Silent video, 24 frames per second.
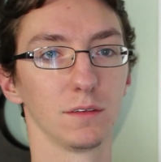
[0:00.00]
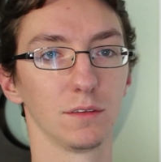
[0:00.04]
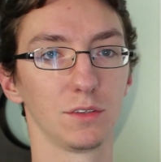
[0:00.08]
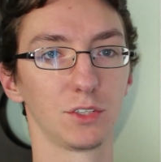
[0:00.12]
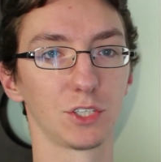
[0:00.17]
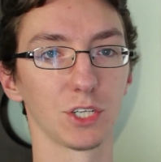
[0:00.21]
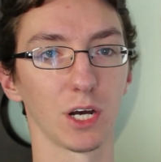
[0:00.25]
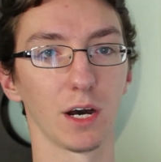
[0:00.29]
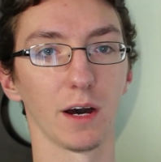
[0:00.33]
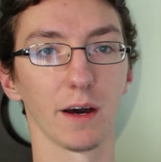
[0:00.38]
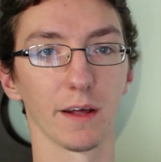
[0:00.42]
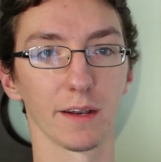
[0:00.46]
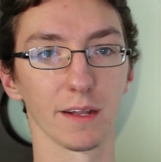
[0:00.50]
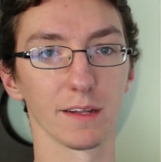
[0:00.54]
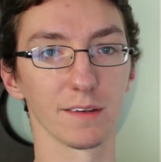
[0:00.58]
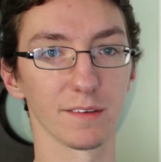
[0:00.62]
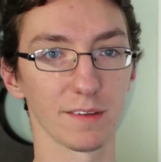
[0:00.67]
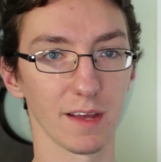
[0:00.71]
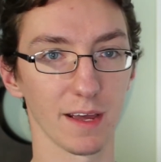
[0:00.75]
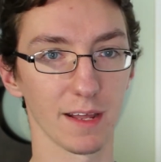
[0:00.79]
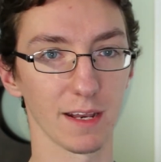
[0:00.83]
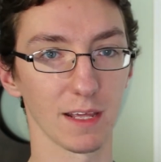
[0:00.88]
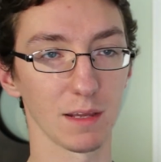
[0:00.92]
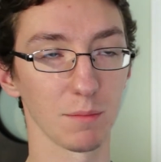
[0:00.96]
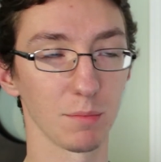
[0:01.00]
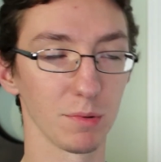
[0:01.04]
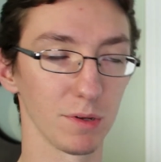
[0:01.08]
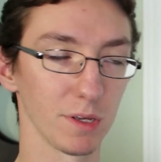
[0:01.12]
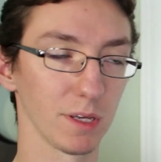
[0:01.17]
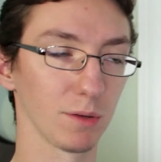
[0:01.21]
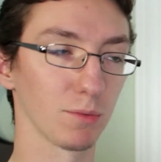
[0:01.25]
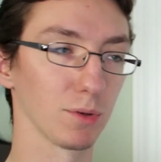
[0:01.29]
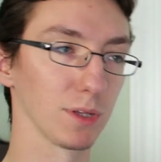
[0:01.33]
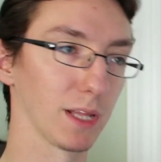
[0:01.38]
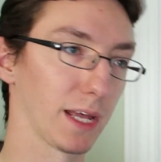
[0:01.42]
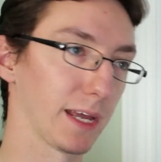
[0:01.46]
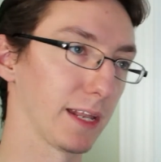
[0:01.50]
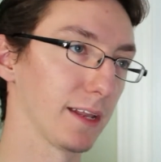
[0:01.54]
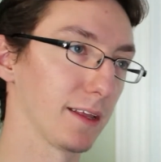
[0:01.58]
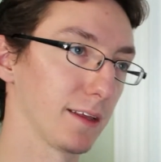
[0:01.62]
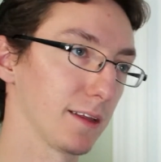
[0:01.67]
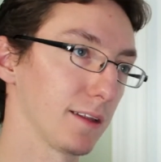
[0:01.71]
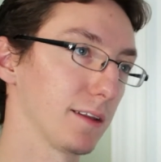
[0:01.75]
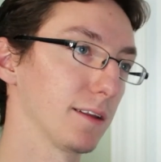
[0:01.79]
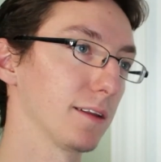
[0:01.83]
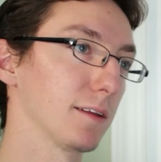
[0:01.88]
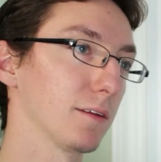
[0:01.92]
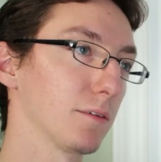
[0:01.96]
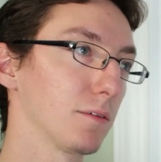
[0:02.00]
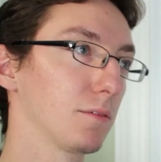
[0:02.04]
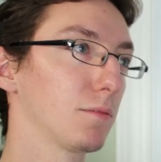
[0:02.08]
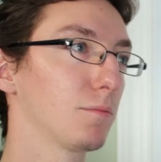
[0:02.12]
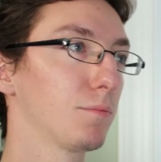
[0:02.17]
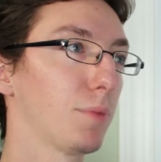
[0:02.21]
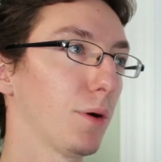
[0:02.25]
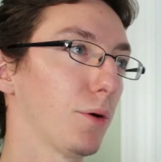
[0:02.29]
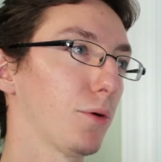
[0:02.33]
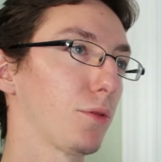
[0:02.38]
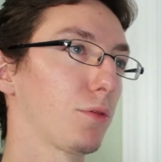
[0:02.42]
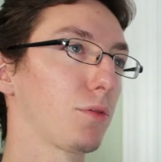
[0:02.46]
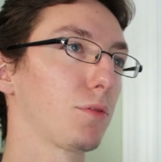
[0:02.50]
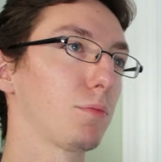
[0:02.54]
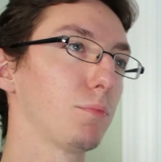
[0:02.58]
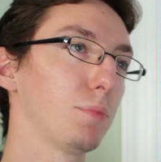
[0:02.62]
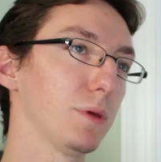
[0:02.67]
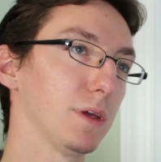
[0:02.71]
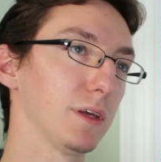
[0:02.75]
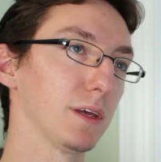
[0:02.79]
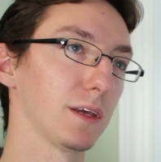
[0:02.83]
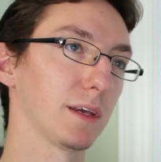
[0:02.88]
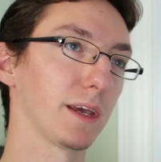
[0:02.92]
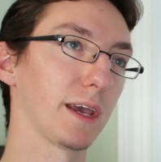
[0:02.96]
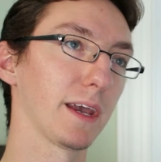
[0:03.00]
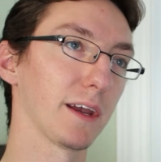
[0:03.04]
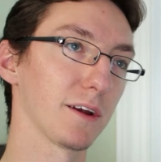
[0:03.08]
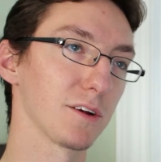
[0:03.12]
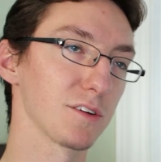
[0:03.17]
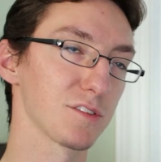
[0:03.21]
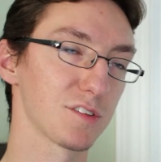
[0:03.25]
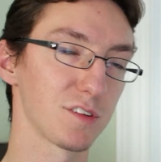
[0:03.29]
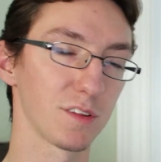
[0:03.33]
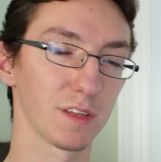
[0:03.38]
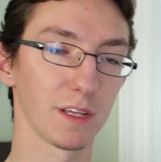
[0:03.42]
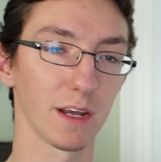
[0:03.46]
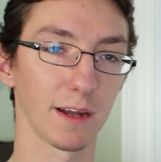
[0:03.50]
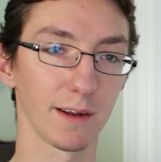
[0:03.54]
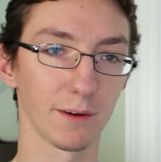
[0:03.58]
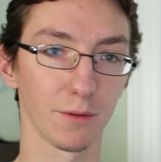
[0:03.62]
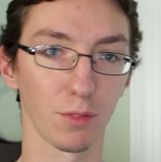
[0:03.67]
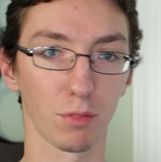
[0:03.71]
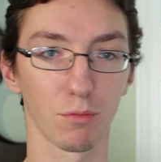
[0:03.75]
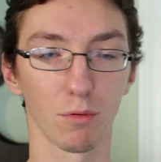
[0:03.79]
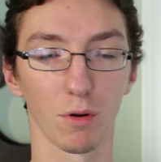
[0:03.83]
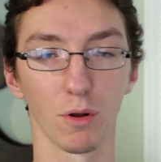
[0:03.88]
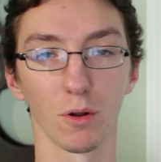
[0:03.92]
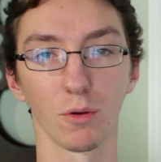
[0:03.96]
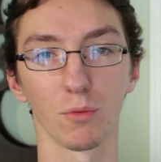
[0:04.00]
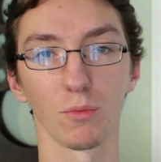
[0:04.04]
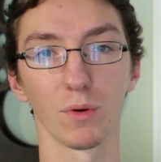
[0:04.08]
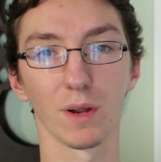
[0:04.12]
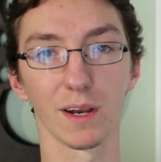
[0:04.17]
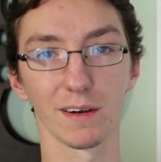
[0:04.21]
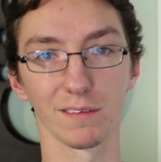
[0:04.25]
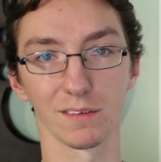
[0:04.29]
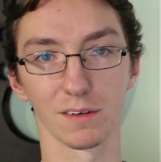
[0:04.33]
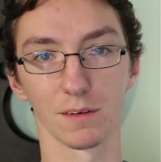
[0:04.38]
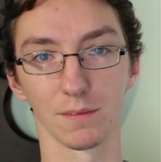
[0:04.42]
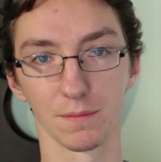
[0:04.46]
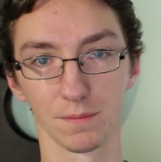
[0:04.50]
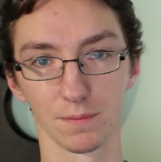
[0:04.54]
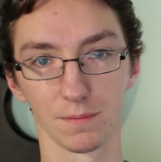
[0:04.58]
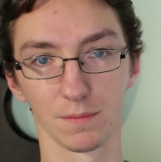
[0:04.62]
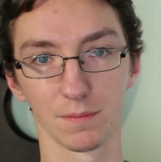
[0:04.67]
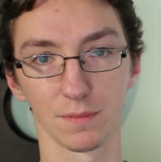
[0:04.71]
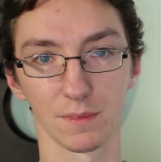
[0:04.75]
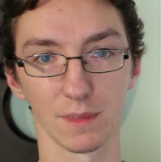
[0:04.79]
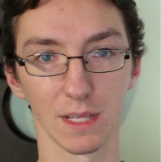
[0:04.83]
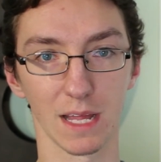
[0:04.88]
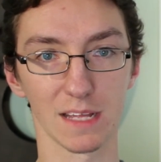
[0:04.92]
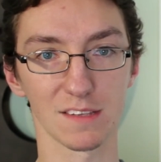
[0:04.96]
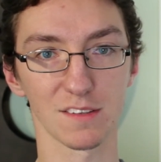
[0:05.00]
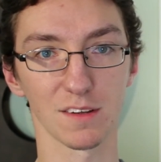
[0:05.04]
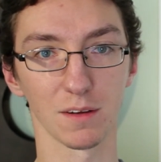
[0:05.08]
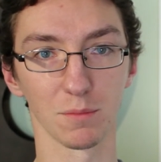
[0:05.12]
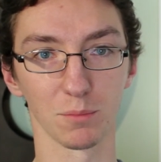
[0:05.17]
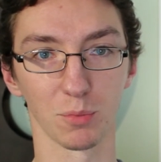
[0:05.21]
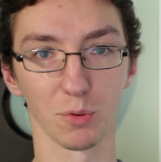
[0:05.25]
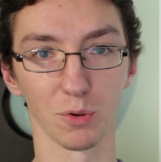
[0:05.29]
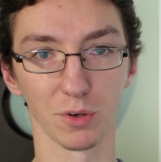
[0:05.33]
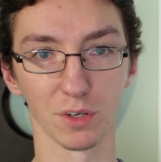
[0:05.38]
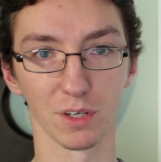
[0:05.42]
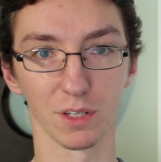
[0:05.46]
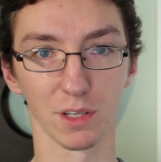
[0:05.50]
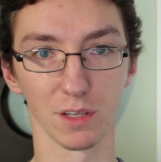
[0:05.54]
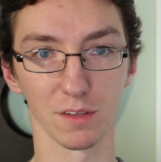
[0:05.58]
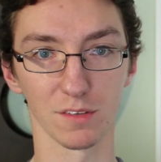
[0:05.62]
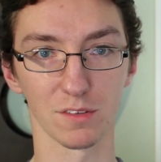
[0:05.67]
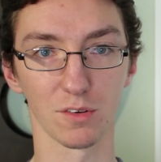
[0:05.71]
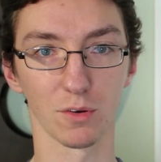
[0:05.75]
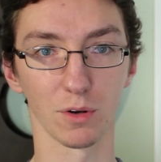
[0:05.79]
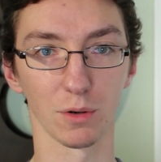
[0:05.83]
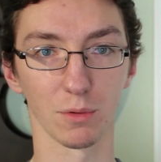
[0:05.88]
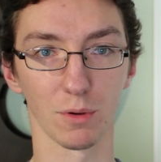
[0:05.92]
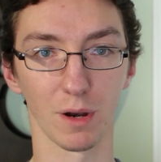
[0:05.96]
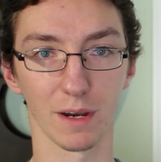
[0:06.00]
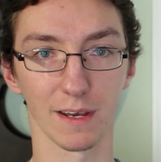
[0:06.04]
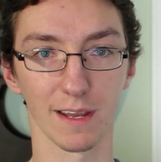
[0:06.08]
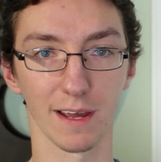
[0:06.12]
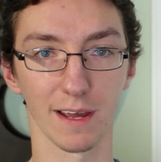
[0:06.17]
Jon and Dany being related, and both being heirs to the Iron Throne, whatever. And that's not important to the story right